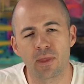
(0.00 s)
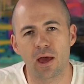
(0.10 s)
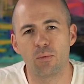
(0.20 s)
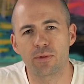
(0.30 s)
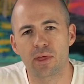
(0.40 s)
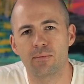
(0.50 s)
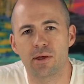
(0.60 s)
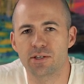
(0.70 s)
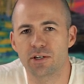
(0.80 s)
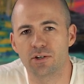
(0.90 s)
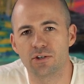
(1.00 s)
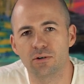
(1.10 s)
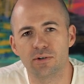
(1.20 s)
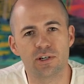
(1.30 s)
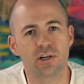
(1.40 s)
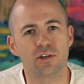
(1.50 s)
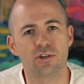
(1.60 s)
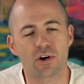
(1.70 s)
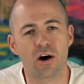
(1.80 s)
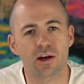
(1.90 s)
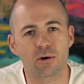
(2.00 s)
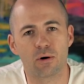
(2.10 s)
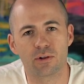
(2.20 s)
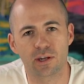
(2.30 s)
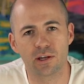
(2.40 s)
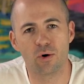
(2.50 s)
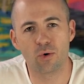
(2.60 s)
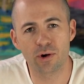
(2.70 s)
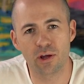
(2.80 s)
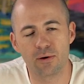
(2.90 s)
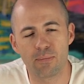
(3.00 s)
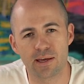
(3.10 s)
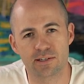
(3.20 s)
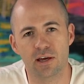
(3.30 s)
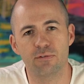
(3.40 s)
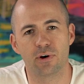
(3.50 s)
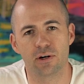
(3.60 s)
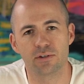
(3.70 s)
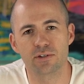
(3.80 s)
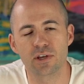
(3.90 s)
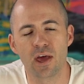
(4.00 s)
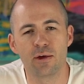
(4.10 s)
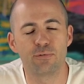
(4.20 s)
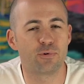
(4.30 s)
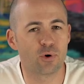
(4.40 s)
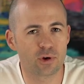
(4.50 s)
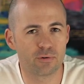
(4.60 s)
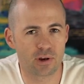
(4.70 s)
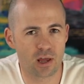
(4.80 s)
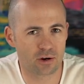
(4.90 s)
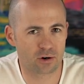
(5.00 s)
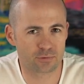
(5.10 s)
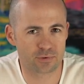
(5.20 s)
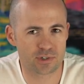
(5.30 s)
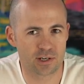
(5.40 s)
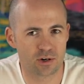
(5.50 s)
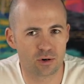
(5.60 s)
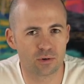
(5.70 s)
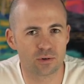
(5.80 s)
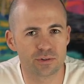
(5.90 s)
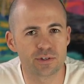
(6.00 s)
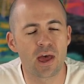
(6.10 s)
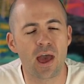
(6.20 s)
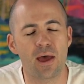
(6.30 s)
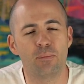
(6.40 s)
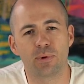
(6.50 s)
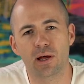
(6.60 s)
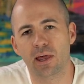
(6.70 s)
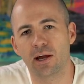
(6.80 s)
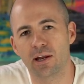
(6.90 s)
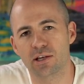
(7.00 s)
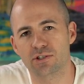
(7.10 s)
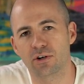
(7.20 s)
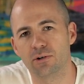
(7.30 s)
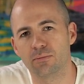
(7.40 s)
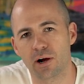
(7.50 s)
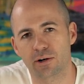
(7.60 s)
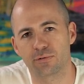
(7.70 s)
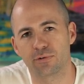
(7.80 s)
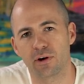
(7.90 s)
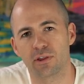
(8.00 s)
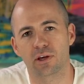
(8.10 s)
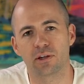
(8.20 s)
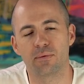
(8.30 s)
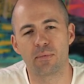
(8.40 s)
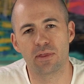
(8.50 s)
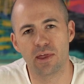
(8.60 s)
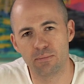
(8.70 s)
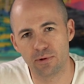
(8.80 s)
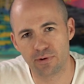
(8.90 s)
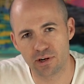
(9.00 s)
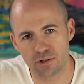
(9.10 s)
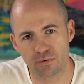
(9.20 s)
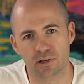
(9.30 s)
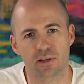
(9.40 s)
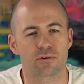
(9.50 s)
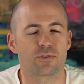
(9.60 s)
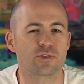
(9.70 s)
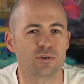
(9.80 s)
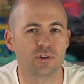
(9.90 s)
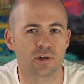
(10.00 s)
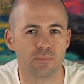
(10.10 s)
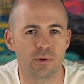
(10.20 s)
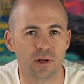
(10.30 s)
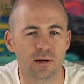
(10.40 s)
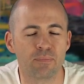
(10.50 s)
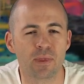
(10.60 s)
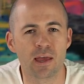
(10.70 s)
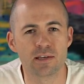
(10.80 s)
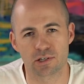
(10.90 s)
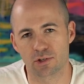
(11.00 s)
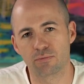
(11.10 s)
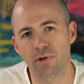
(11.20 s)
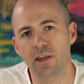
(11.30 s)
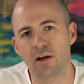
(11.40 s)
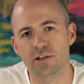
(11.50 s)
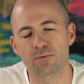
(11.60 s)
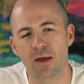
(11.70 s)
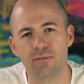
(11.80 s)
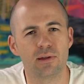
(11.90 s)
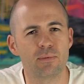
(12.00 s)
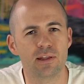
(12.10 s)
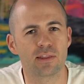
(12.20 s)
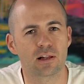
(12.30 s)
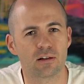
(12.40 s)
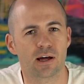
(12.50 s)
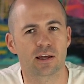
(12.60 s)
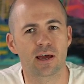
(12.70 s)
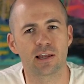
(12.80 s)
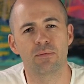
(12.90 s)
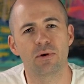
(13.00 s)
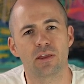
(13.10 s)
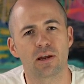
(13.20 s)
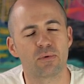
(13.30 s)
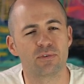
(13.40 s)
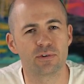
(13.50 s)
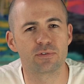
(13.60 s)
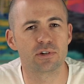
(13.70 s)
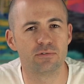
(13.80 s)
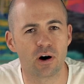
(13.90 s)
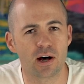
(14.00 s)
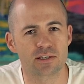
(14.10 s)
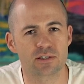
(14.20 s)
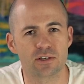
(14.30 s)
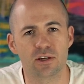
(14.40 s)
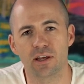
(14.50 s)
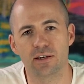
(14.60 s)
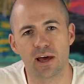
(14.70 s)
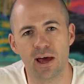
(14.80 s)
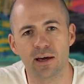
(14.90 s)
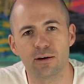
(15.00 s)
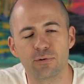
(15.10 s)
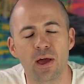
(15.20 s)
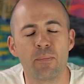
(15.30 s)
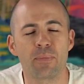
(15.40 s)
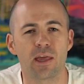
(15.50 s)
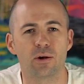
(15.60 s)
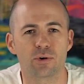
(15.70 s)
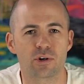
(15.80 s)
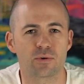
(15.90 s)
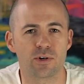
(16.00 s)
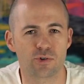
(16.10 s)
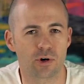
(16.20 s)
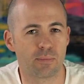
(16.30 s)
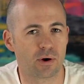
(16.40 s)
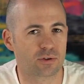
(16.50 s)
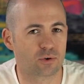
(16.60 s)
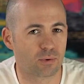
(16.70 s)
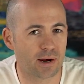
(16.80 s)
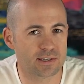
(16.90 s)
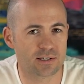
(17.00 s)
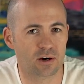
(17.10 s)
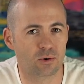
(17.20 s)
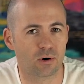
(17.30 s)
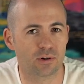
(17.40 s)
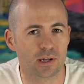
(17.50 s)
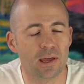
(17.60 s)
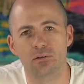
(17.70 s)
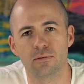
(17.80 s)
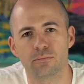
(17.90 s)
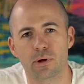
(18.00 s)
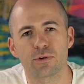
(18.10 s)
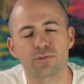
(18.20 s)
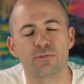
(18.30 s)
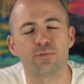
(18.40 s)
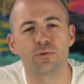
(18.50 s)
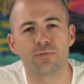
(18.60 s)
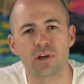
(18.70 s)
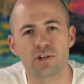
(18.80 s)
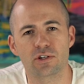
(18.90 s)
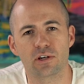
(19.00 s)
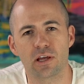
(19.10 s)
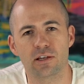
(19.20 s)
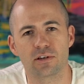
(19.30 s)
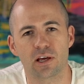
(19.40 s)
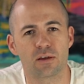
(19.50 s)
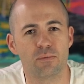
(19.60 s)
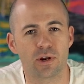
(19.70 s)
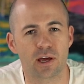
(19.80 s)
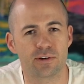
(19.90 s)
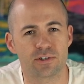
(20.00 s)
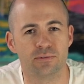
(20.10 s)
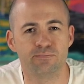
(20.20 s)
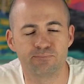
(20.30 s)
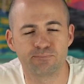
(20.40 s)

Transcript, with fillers: And what that means you can do is you can use high quality audio based headphones for your video conferencing calls and plug in an external microphone that can then be fed directly through to your computer. So it's a really nice way of limiting the clutter and limiting the number of different devices that you need to have in order to enjoy both great sound quality, but also full featured internet communication.